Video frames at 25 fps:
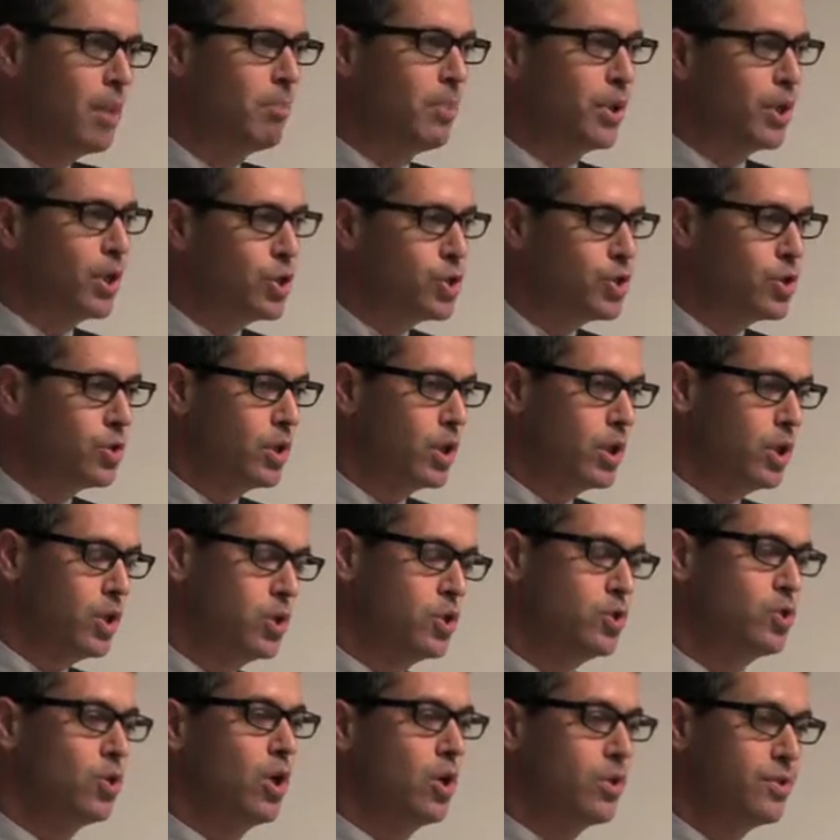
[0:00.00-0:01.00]
But is it
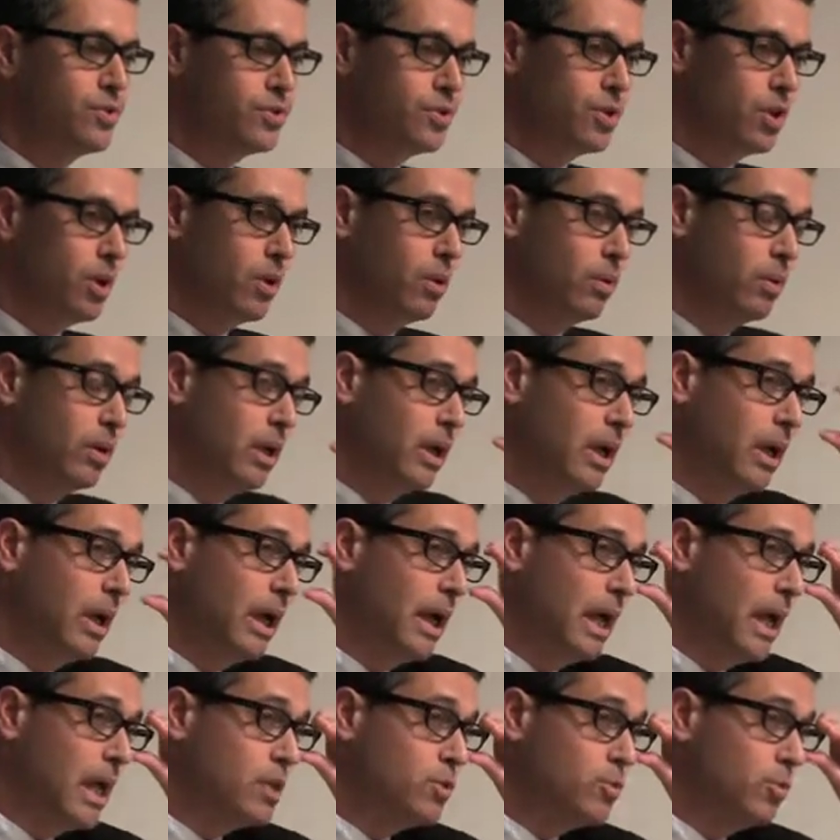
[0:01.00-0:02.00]
is also,
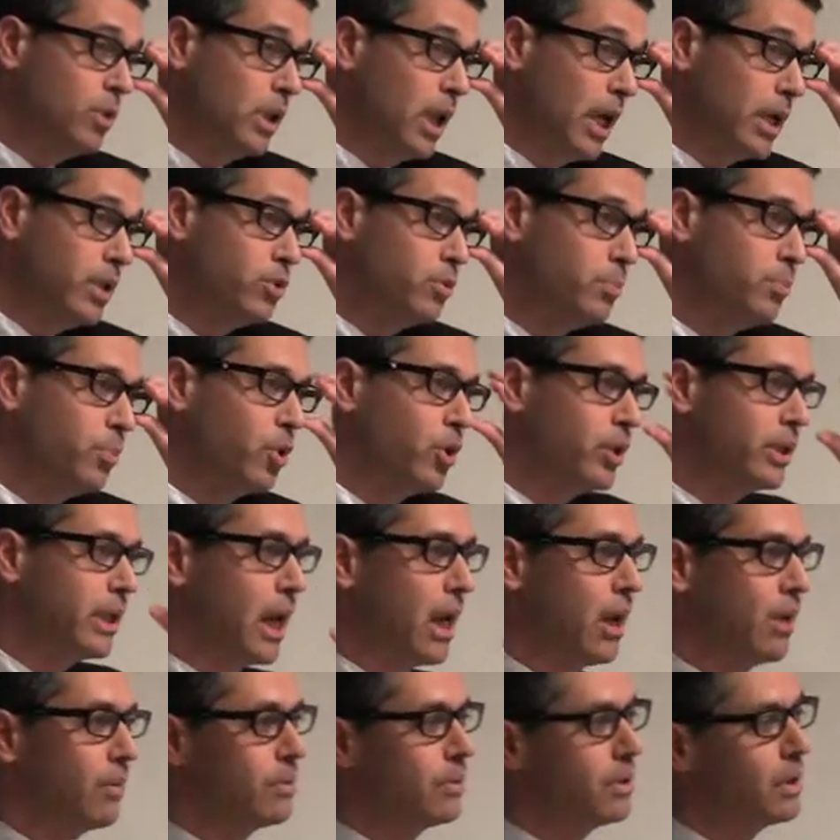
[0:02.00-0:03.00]
as we like to point
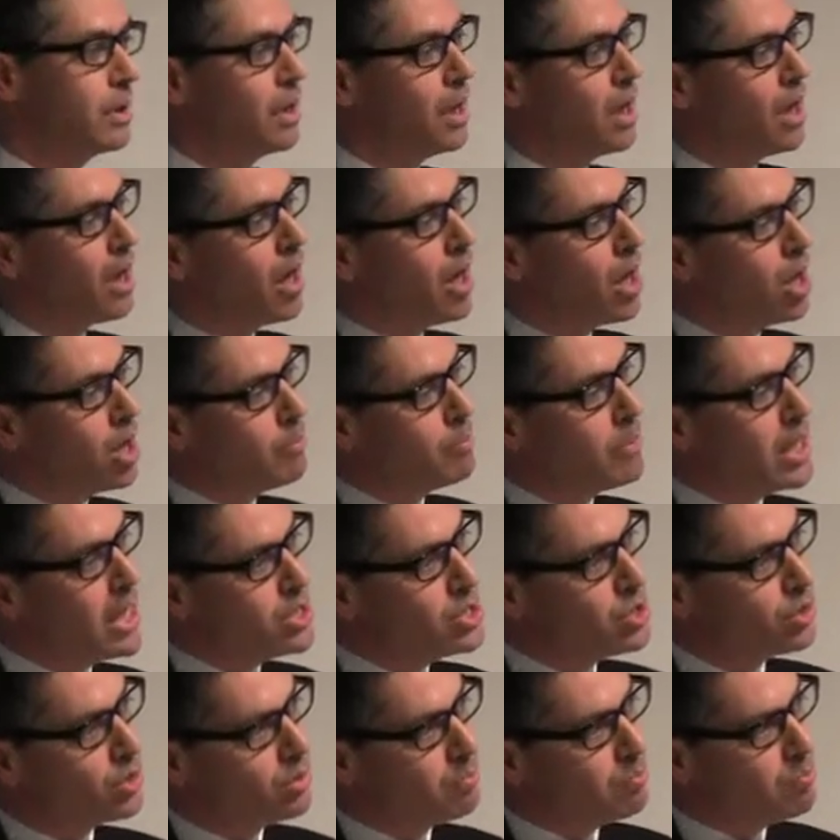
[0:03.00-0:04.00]
out, our
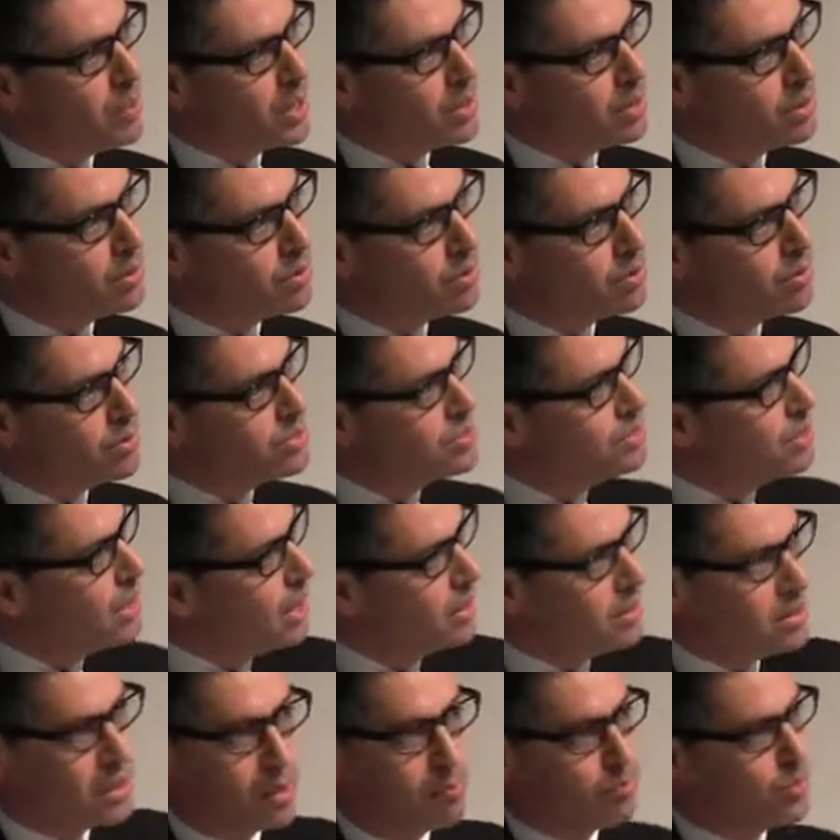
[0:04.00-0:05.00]
major competitor is
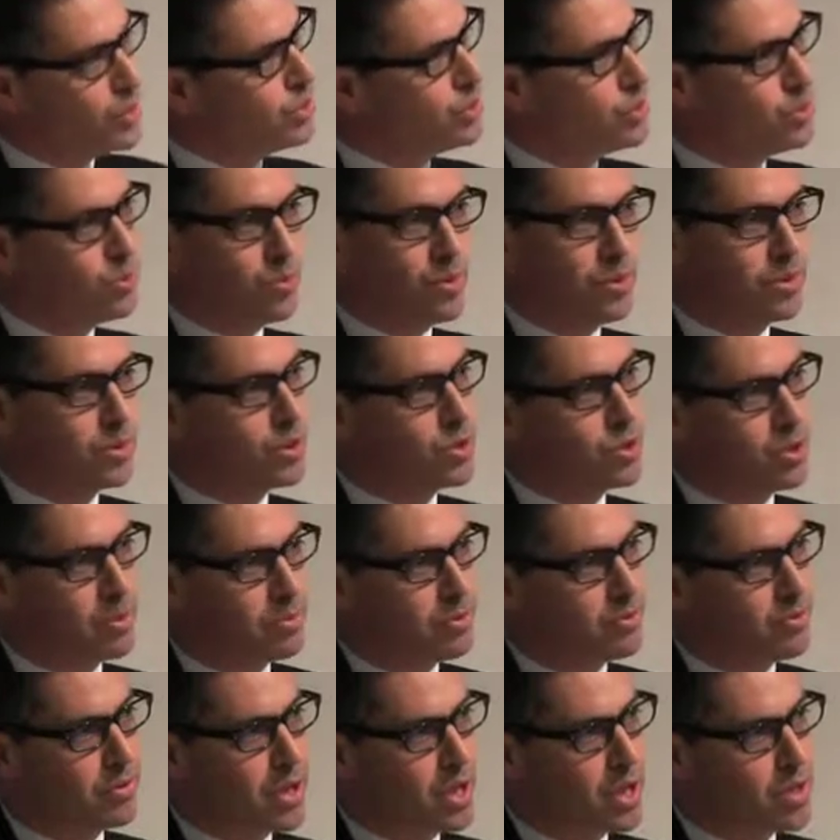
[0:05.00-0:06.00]
not number two in the
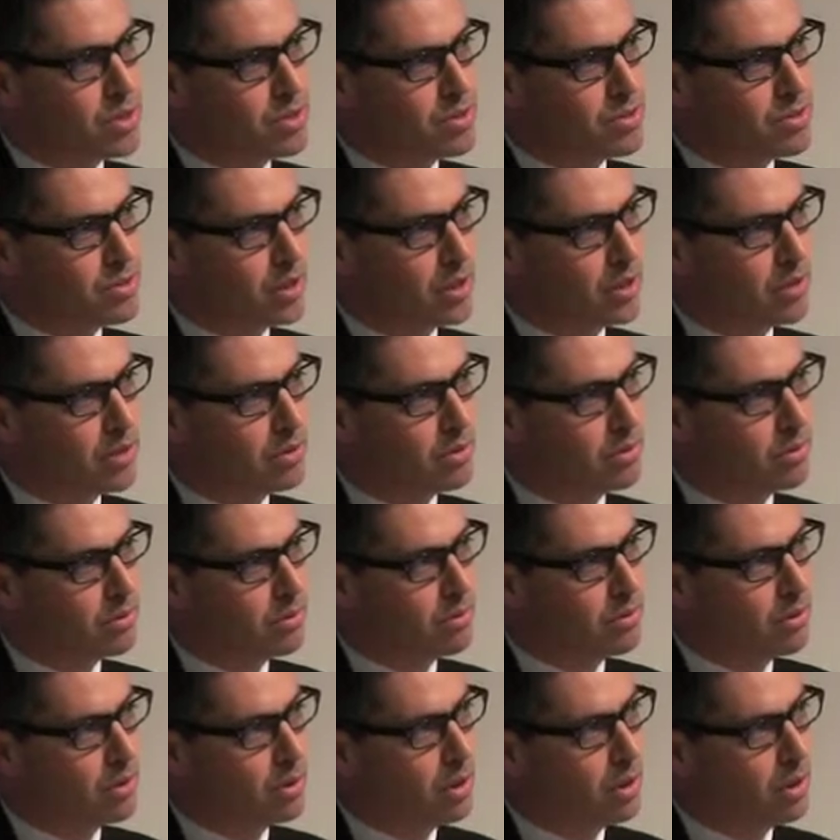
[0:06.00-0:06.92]
drip irrigation sector.